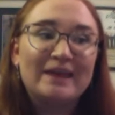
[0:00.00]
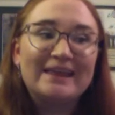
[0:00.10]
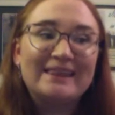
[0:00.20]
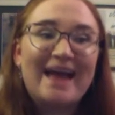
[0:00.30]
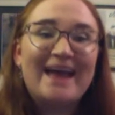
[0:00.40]

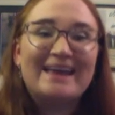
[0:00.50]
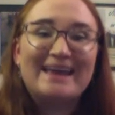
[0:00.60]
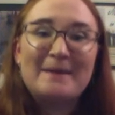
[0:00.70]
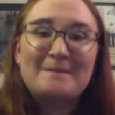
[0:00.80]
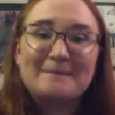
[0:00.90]
Will I
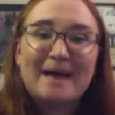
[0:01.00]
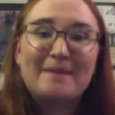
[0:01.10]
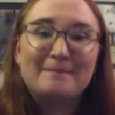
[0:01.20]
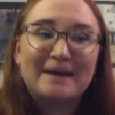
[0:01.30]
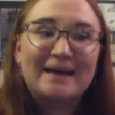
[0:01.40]
get
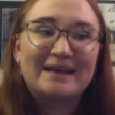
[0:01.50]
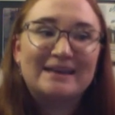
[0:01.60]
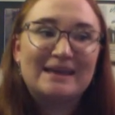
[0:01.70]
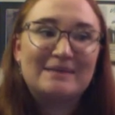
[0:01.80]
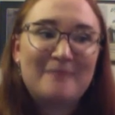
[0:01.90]
my
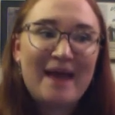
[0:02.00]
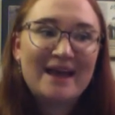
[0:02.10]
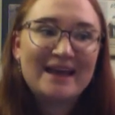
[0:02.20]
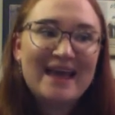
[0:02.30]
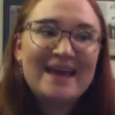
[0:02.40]
money
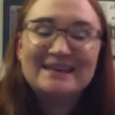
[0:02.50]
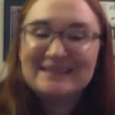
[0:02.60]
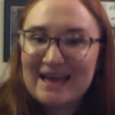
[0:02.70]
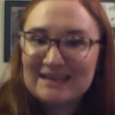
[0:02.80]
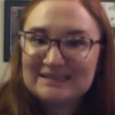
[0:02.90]
back?
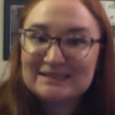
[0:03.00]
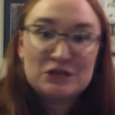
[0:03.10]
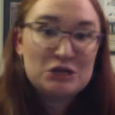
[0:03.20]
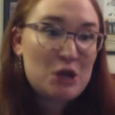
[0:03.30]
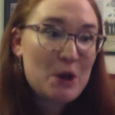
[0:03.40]

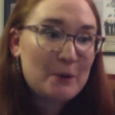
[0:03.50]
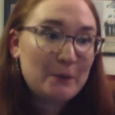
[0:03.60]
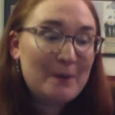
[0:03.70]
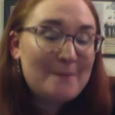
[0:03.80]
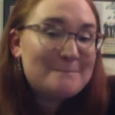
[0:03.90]
Yes,
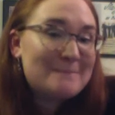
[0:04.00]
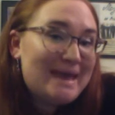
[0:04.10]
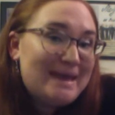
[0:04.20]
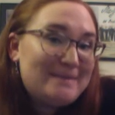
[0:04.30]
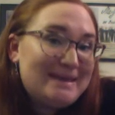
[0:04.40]
no,
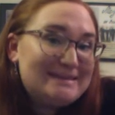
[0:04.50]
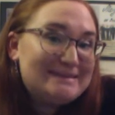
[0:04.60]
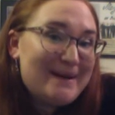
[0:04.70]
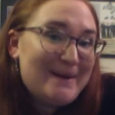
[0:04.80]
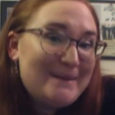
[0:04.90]

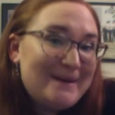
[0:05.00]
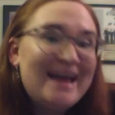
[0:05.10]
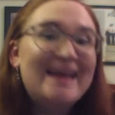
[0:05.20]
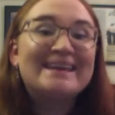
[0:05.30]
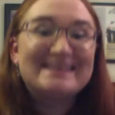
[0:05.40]
maybe so.
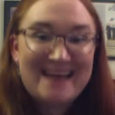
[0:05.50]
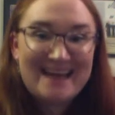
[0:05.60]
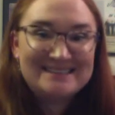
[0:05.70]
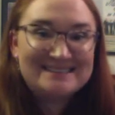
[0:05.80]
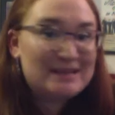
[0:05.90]

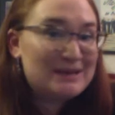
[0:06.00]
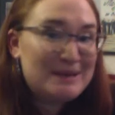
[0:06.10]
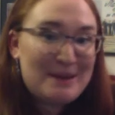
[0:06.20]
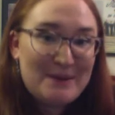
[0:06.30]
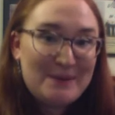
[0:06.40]
Yes,
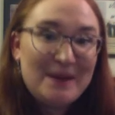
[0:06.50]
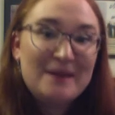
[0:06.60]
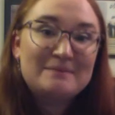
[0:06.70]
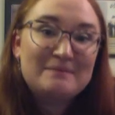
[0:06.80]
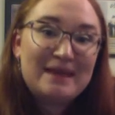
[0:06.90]

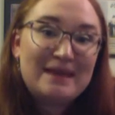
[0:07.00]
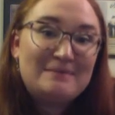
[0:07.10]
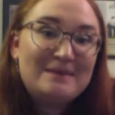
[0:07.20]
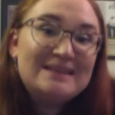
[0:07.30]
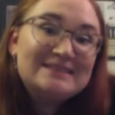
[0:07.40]
no,
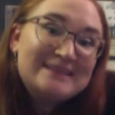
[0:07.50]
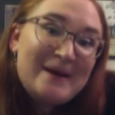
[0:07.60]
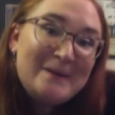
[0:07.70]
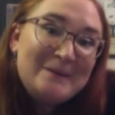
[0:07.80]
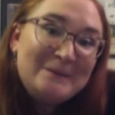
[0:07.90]
maybe
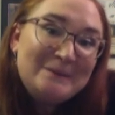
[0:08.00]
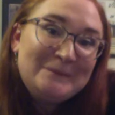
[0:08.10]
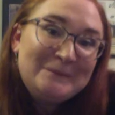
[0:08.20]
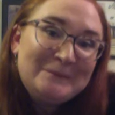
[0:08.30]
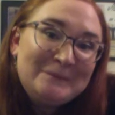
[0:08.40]
so.
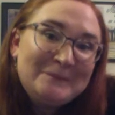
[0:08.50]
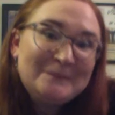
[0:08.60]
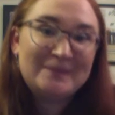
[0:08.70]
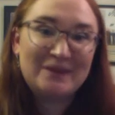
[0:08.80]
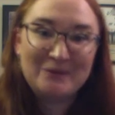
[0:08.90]

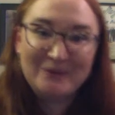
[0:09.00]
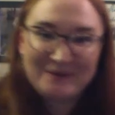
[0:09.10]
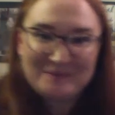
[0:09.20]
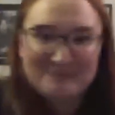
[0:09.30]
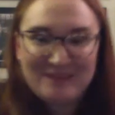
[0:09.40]

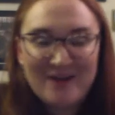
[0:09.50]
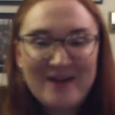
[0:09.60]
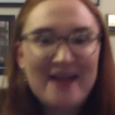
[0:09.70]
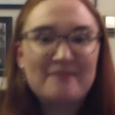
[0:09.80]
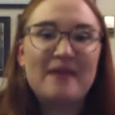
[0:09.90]
Cool.
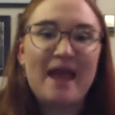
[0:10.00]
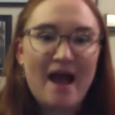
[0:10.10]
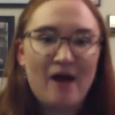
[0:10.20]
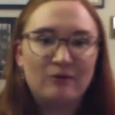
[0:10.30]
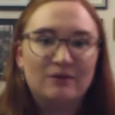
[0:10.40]
All right,
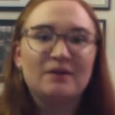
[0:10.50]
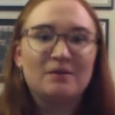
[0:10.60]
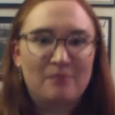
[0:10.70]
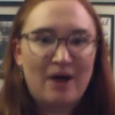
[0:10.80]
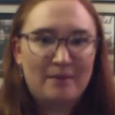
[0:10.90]
now
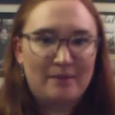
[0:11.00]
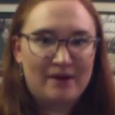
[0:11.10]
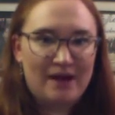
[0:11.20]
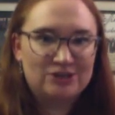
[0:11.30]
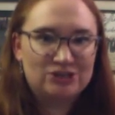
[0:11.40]
body
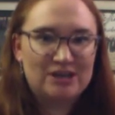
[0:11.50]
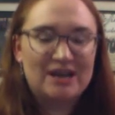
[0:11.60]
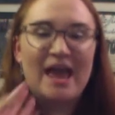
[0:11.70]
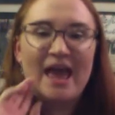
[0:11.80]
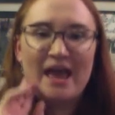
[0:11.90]

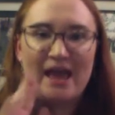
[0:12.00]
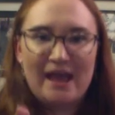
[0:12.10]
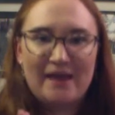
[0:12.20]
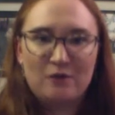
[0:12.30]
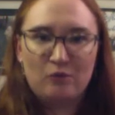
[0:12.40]
percussion
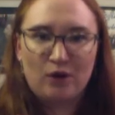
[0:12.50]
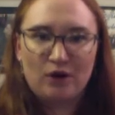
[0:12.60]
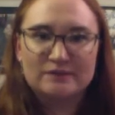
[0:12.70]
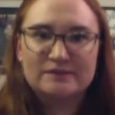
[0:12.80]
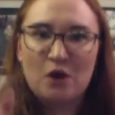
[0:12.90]
and the
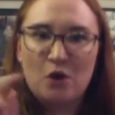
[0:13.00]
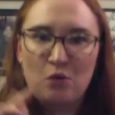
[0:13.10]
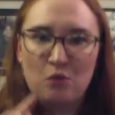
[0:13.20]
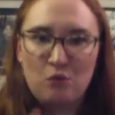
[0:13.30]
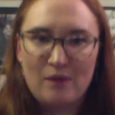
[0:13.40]
words
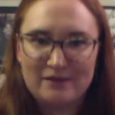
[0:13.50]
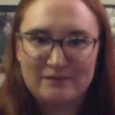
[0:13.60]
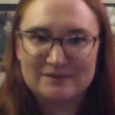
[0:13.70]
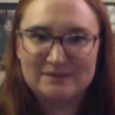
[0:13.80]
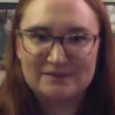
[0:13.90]

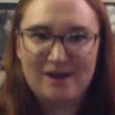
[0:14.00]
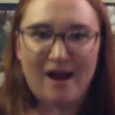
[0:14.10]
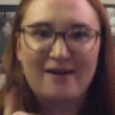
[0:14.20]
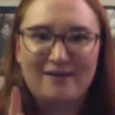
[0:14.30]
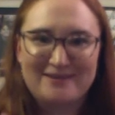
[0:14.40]
with Mrs.
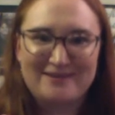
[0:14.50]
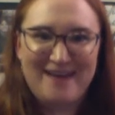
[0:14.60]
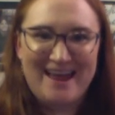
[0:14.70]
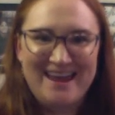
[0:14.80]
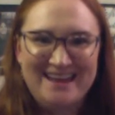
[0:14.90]
Gard. Are
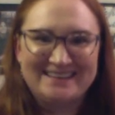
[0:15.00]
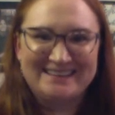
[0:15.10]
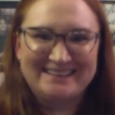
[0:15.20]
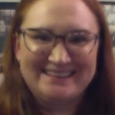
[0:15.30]
you ready?